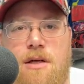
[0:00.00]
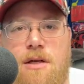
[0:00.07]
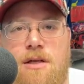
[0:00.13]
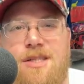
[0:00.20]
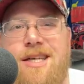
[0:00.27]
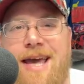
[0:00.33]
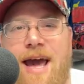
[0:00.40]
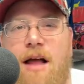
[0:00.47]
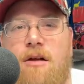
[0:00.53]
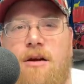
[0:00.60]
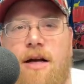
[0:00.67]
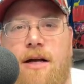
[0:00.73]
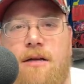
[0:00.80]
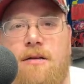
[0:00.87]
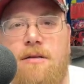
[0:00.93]
it's a
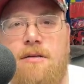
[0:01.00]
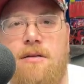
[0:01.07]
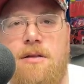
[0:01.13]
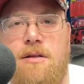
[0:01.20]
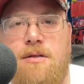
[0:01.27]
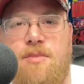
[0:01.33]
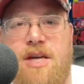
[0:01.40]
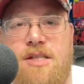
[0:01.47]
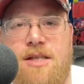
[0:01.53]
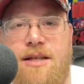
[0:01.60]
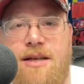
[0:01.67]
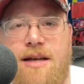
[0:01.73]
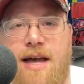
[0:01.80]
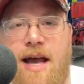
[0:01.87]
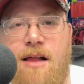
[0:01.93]
gallery. It's
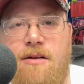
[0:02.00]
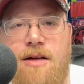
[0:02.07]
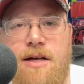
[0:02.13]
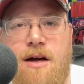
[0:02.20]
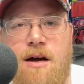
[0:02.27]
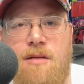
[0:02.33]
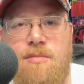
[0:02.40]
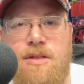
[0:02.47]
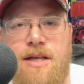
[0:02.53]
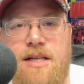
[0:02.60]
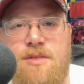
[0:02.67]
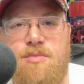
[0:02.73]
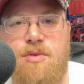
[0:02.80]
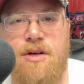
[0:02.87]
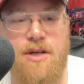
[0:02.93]
basically a gallery card, but
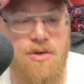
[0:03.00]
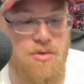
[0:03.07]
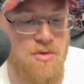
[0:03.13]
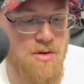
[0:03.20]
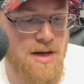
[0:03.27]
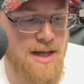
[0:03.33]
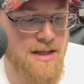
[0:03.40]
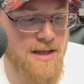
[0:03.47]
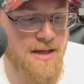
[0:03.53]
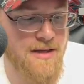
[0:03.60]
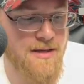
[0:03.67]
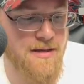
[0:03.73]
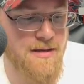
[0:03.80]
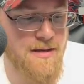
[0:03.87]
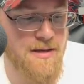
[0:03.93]
that's pretty cool. I like,
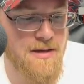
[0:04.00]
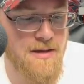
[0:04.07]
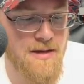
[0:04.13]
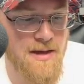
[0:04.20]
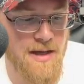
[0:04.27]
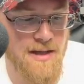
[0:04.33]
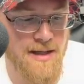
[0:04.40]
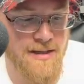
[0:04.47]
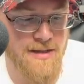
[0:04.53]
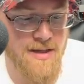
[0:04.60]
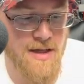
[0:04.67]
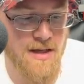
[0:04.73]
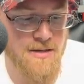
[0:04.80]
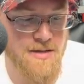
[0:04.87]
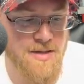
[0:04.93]
I like the
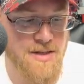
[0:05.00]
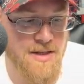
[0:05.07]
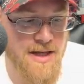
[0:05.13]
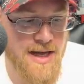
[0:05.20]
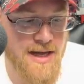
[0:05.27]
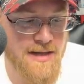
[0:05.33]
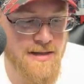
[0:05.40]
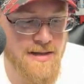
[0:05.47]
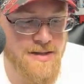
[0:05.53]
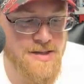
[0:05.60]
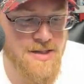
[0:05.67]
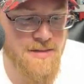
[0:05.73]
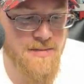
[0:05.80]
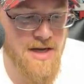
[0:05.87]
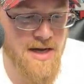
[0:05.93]
colors in that.
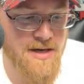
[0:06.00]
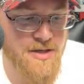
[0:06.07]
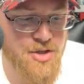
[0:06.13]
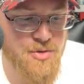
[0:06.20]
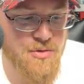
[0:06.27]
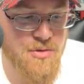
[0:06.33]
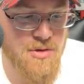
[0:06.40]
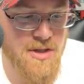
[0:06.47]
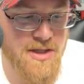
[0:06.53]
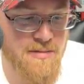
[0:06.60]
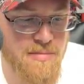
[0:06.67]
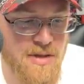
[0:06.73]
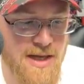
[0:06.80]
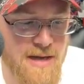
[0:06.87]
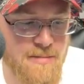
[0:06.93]
It's some kind of drooling
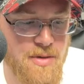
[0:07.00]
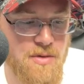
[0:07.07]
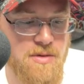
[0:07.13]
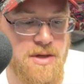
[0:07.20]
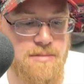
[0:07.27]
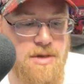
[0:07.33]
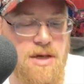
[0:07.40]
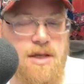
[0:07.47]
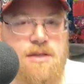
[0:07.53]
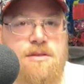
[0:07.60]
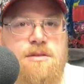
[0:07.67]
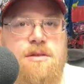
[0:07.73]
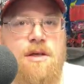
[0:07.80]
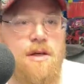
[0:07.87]
plant Pokemon.